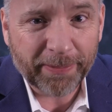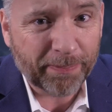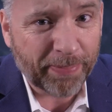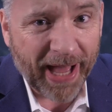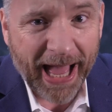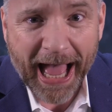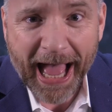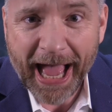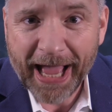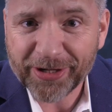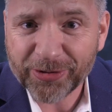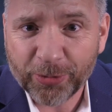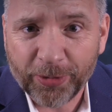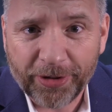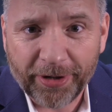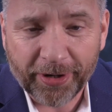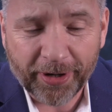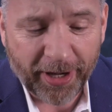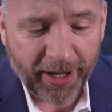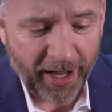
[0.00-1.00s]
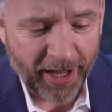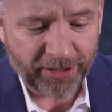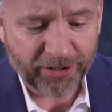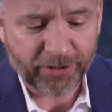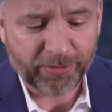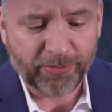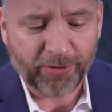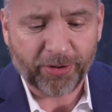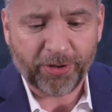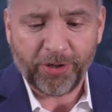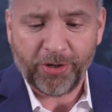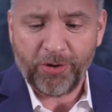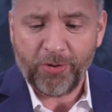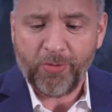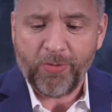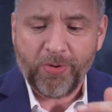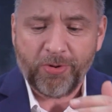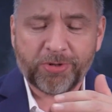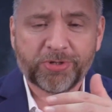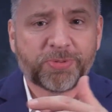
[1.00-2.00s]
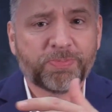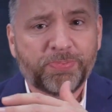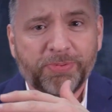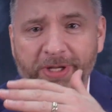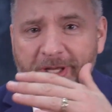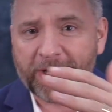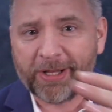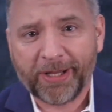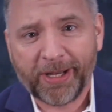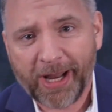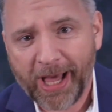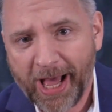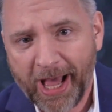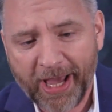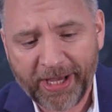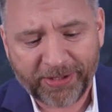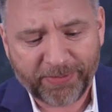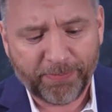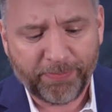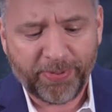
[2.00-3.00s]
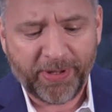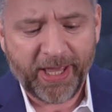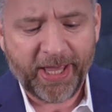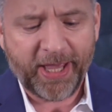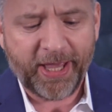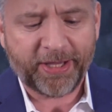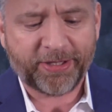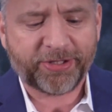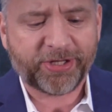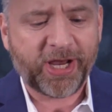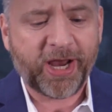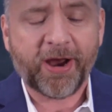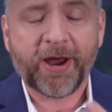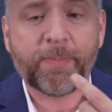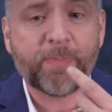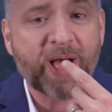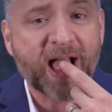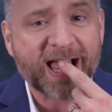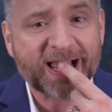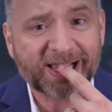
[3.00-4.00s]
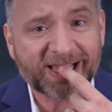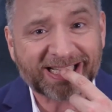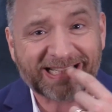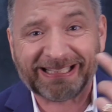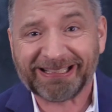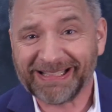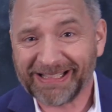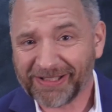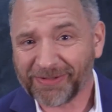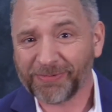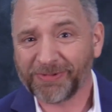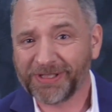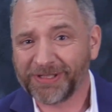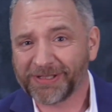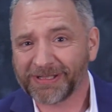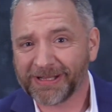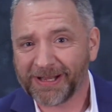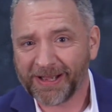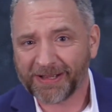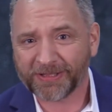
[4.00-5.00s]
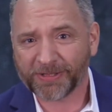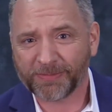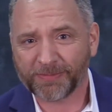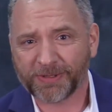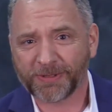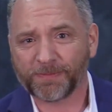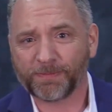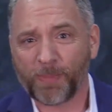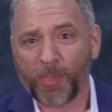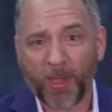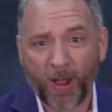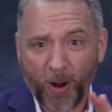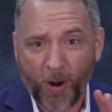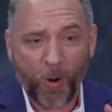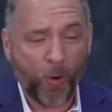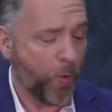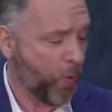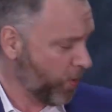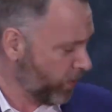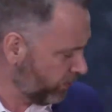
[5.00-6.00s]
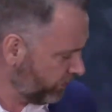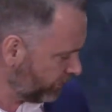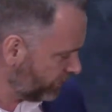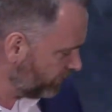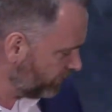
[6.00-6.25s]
pies with your customer, do you want to split a nice big cherry pie like this with your customer? Or